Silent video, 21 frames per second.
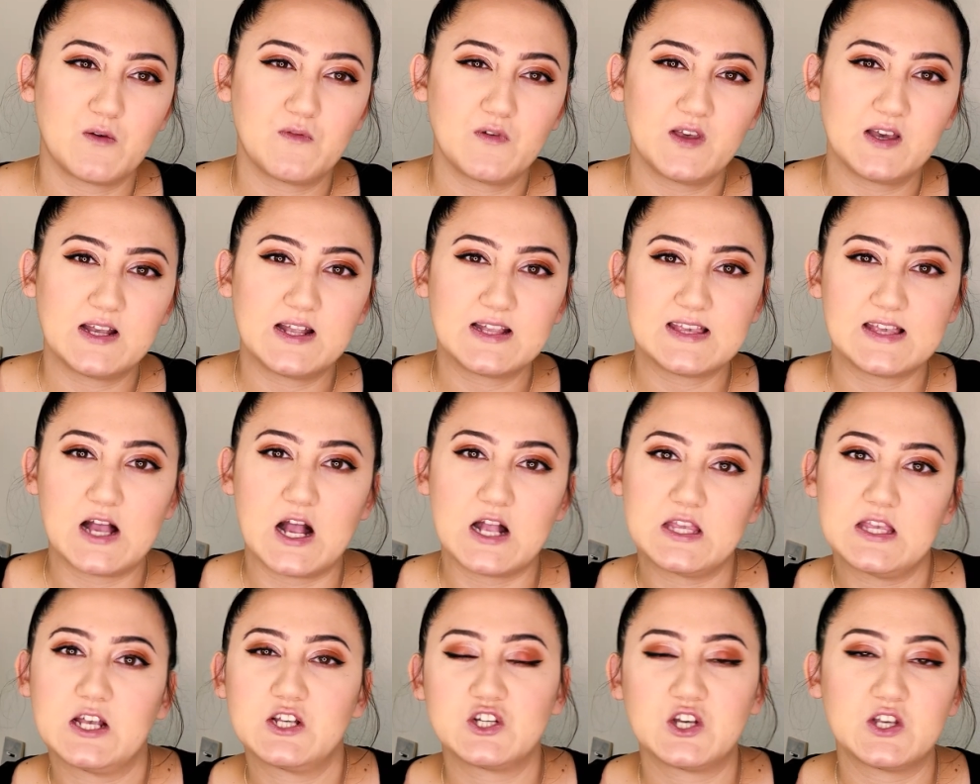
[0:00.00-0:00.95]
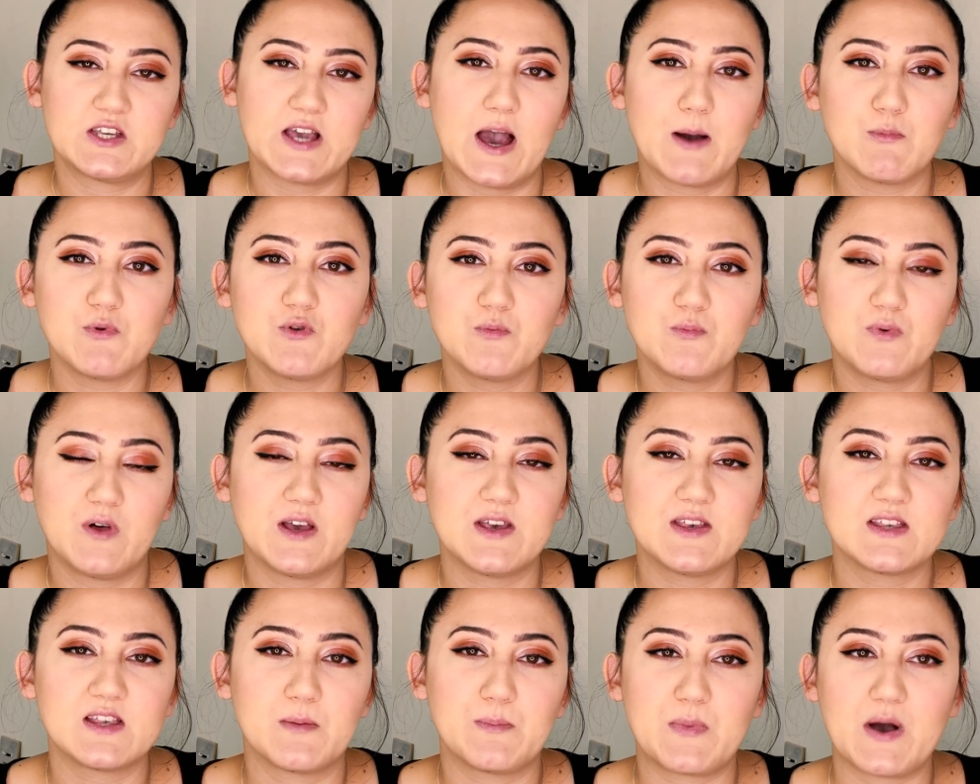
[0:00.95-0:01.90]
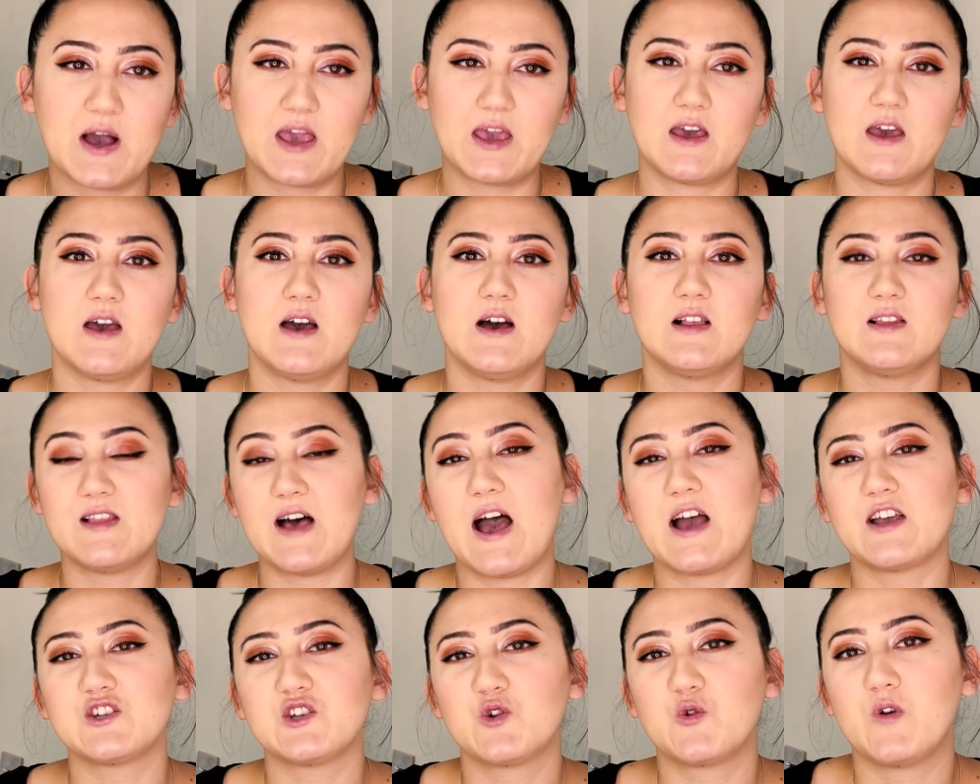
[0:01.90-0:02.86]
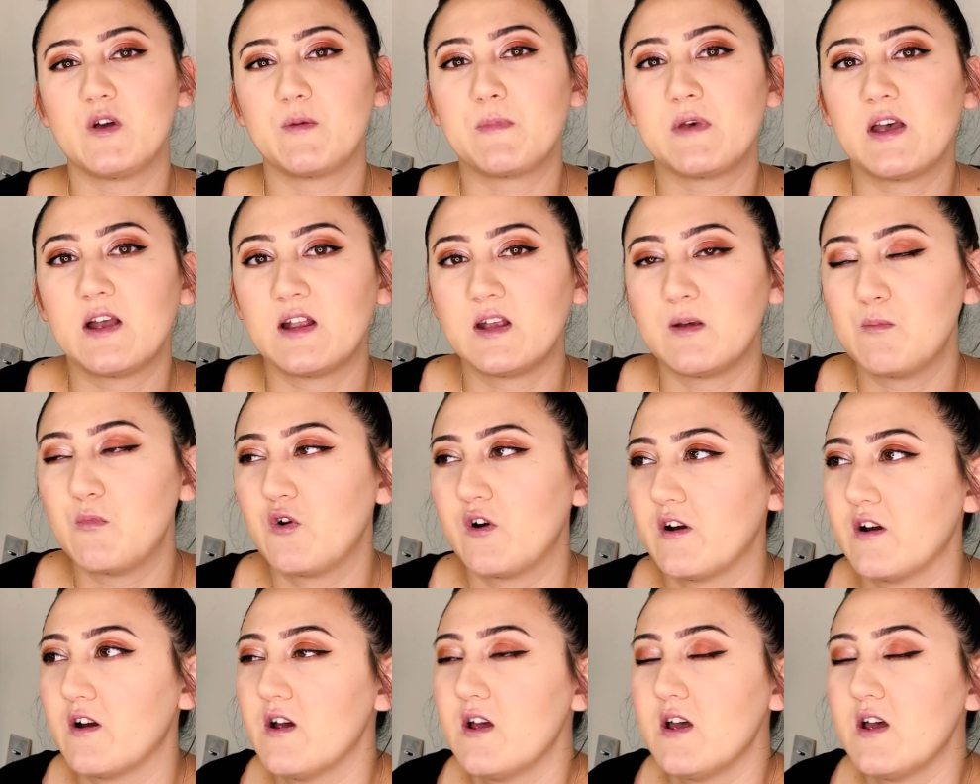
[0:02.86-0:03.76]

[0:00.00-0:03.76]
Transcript: I feel like it's not such a taboo place to buy lash equipment anymore.